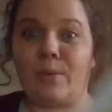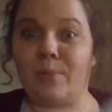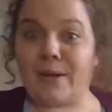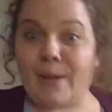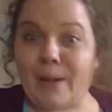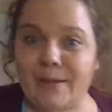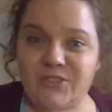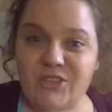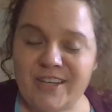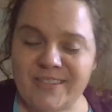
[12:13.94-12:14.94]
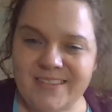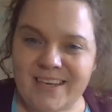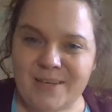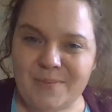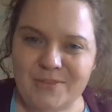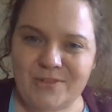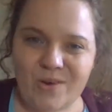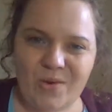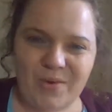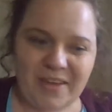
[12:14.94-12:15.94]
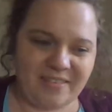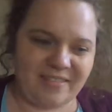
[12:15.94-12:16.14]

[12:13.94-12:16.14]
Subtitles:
but it just keeps growing.